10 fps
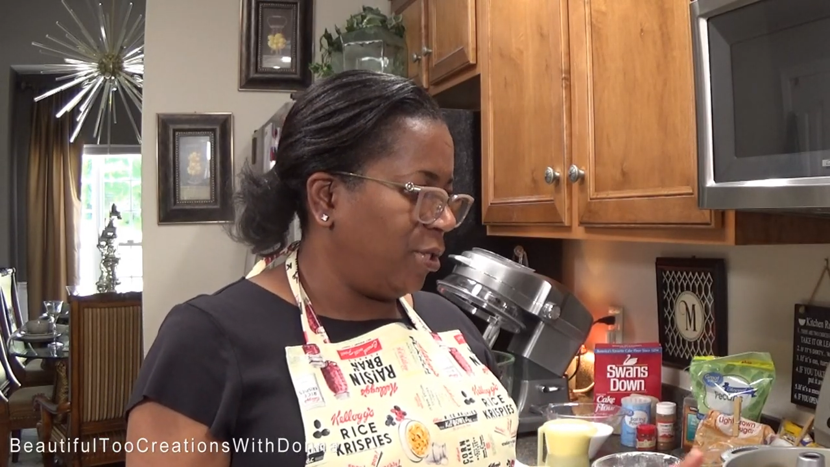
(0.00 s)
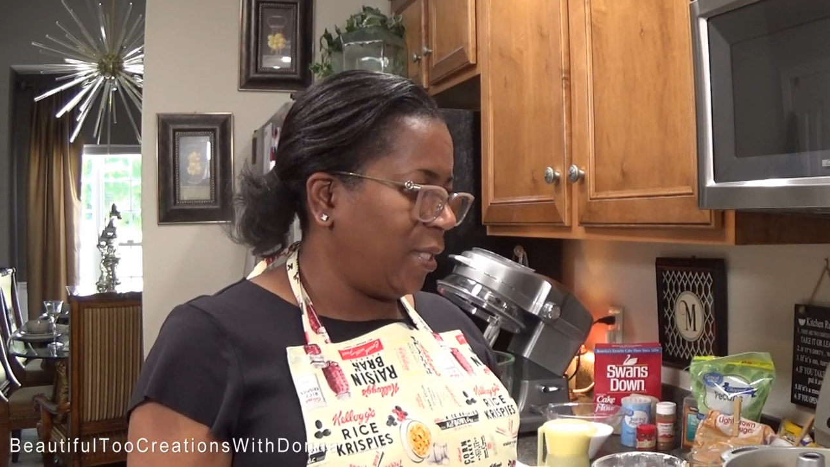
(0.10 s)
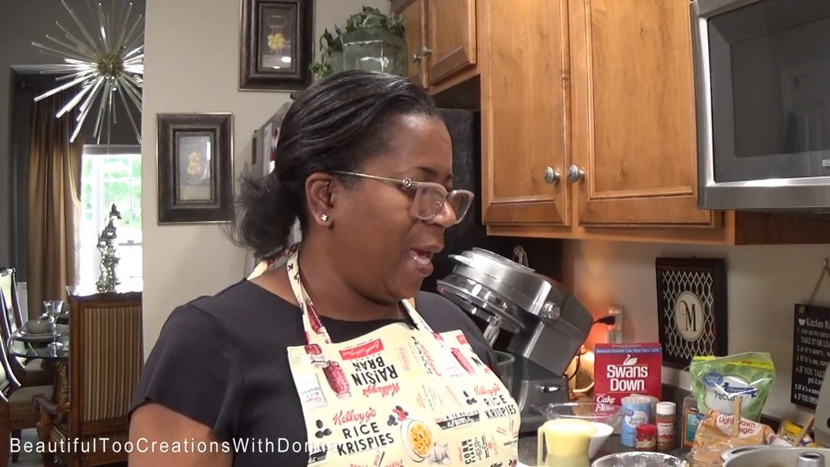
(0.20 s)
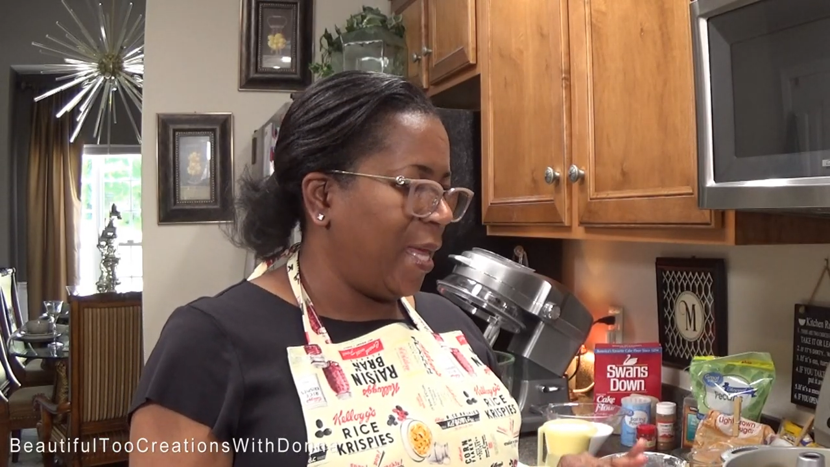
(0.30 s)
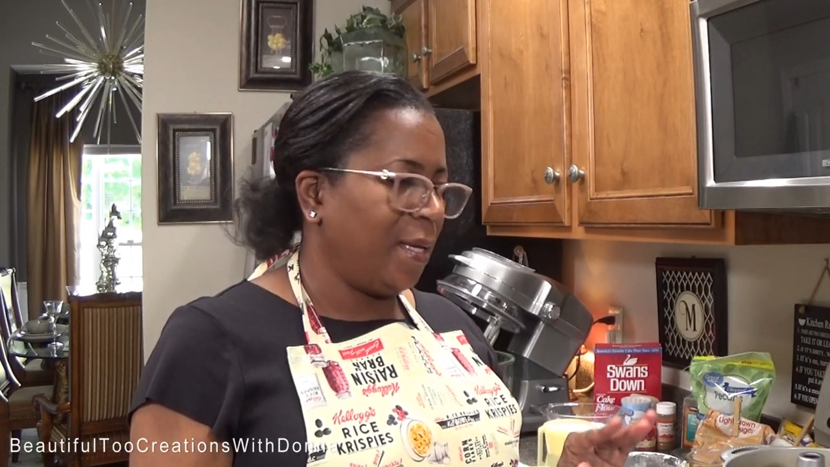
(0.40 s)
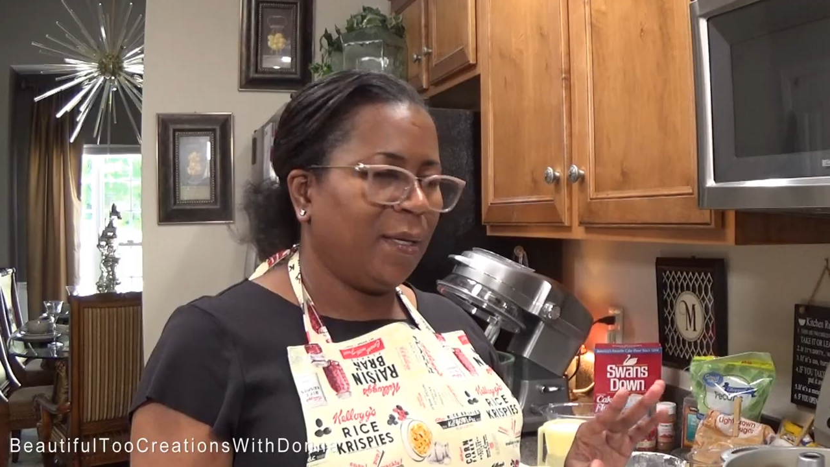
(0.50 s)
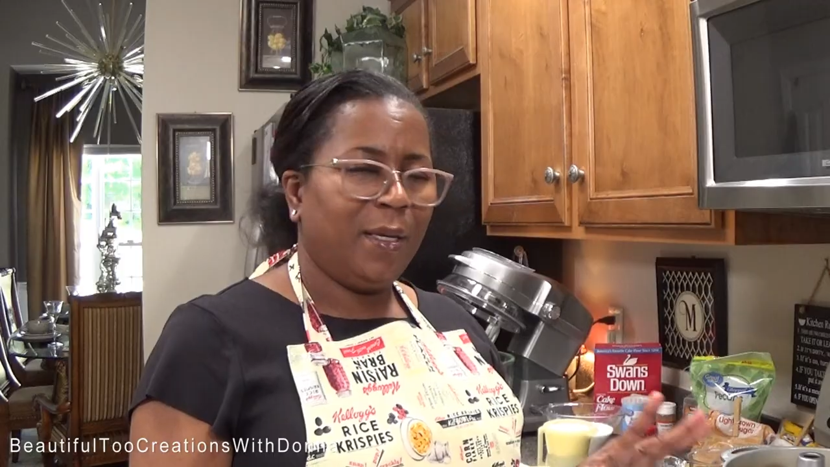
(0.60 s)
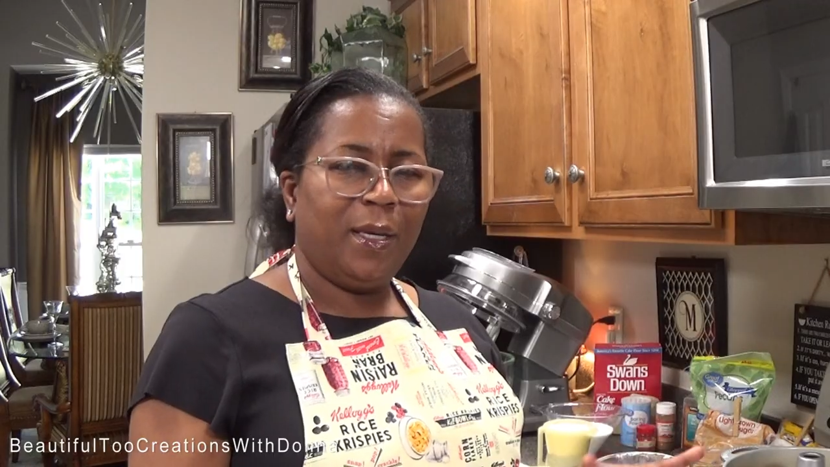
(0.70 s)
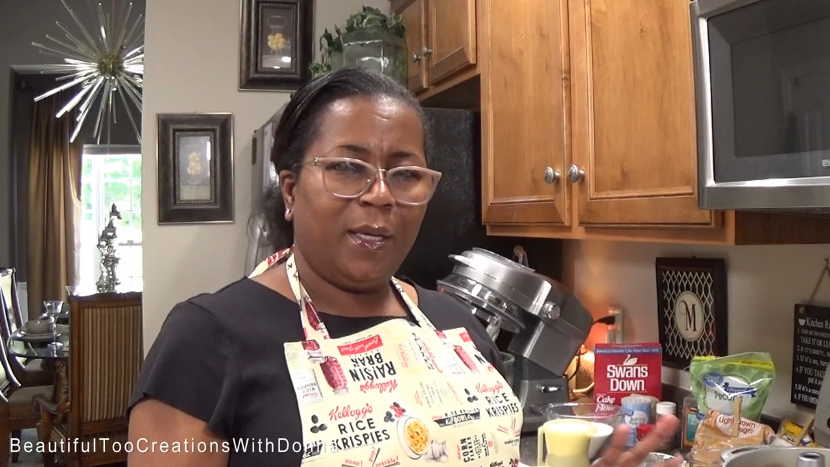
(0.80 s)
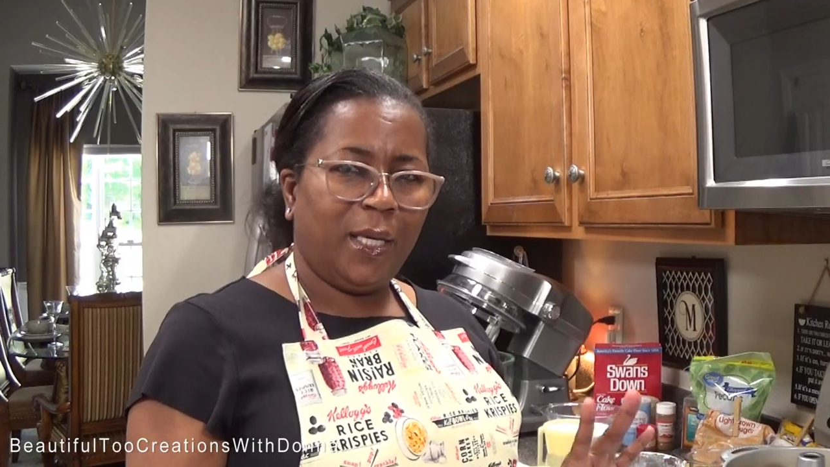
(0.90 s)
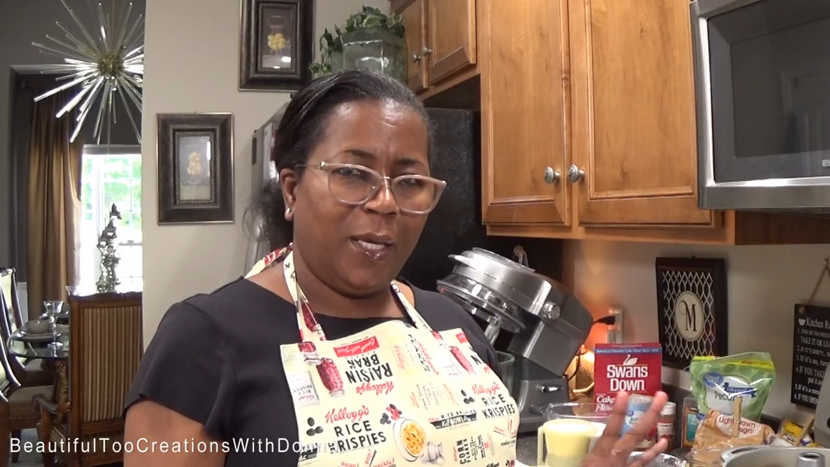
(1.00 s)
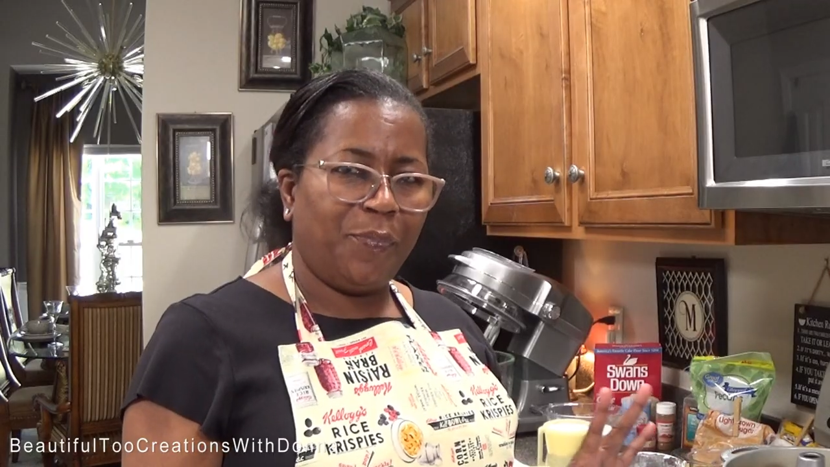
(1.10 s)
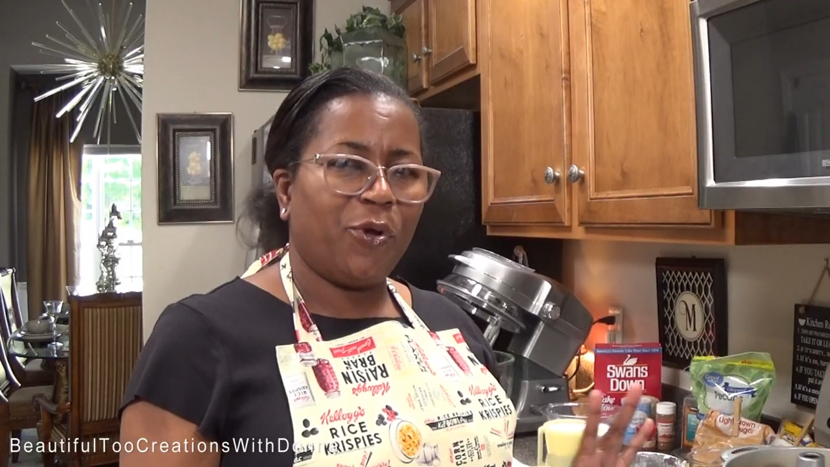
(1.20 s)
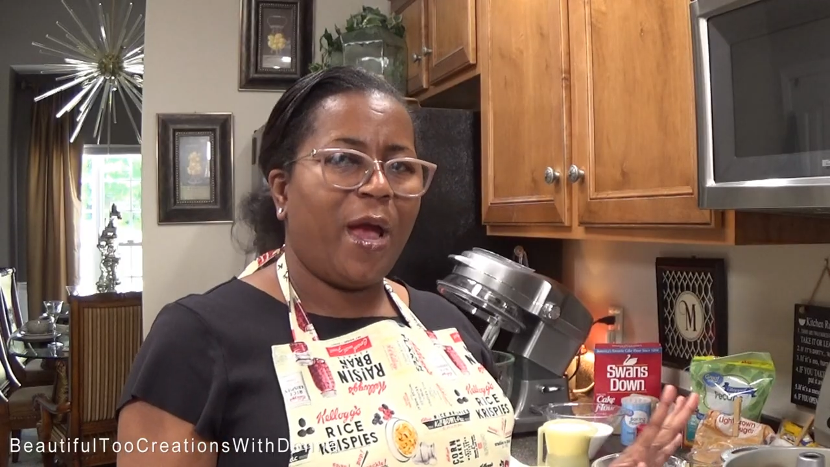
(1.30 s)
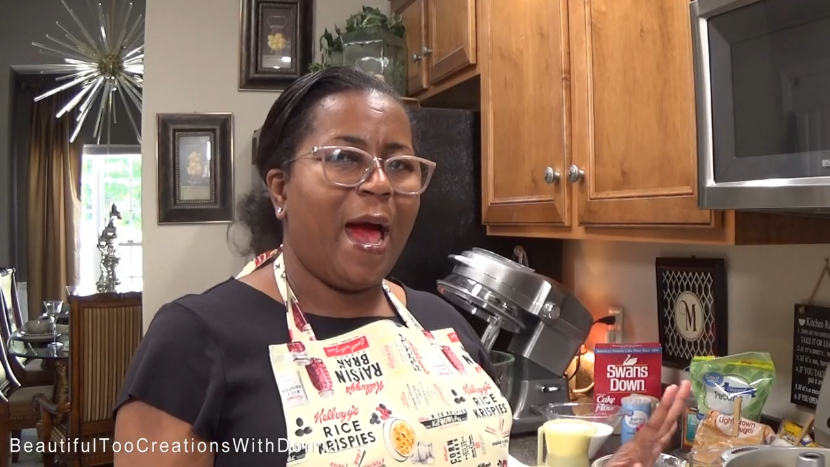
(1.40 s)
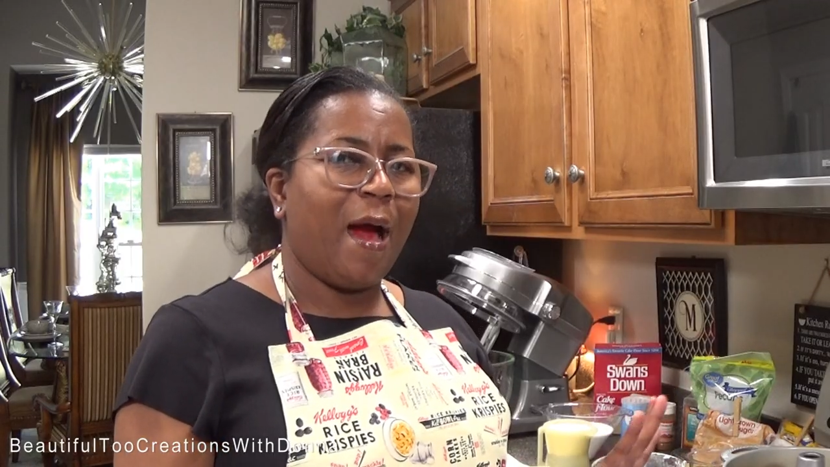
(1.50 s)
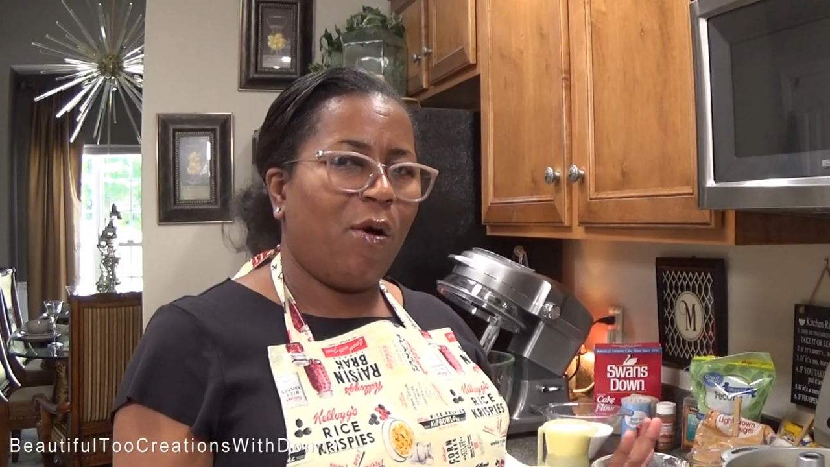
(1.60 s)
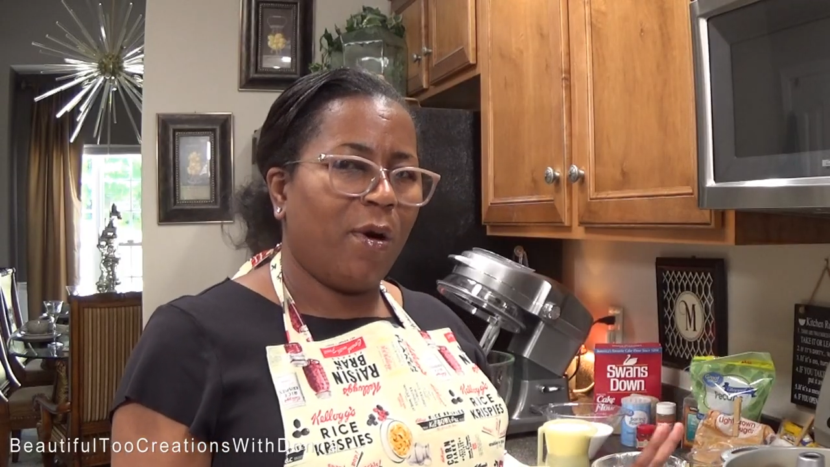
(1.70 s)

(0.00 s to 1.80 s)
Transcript: Just kind of keep your eye